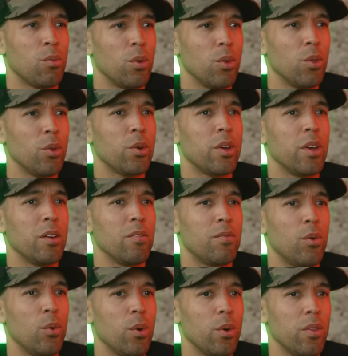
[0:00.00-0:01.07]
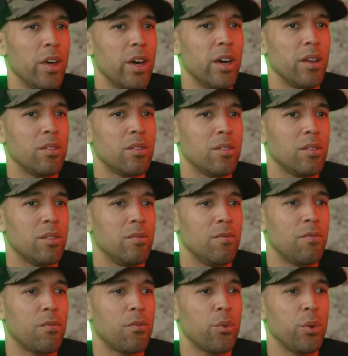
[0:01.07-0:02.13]
we're looking for that
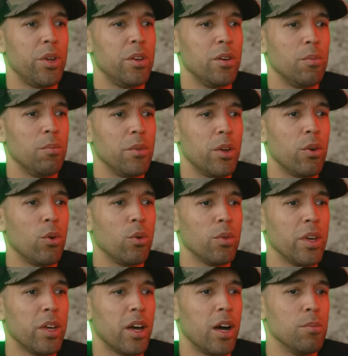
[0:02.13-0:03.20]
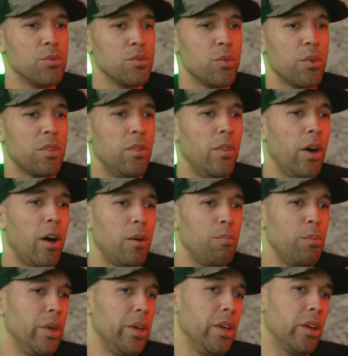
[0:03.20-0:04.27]
freedom that only comes with
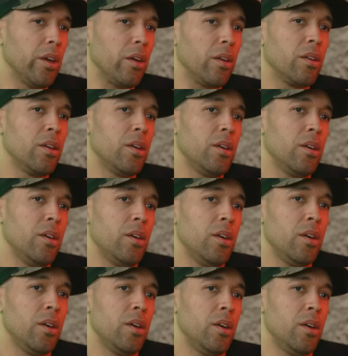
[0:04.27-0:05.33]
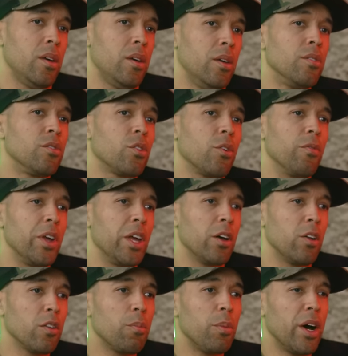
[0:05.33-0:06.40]
not being
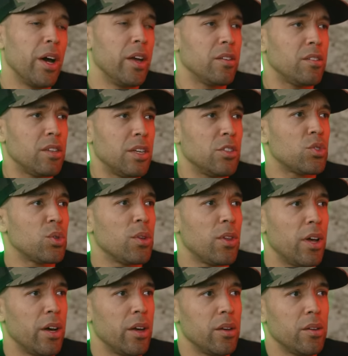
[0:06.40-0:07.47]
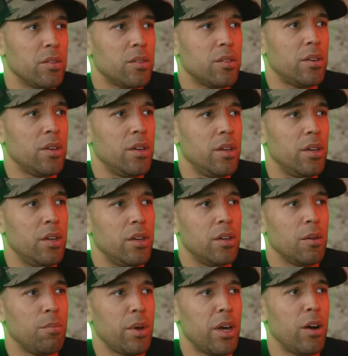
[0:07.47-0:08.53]
surveilled by a centralized
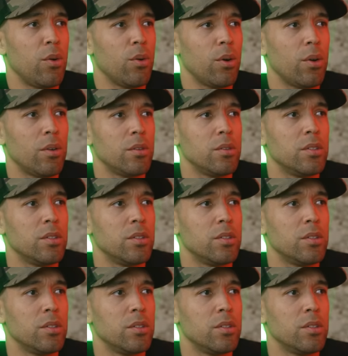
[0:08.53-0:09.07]
uh, power.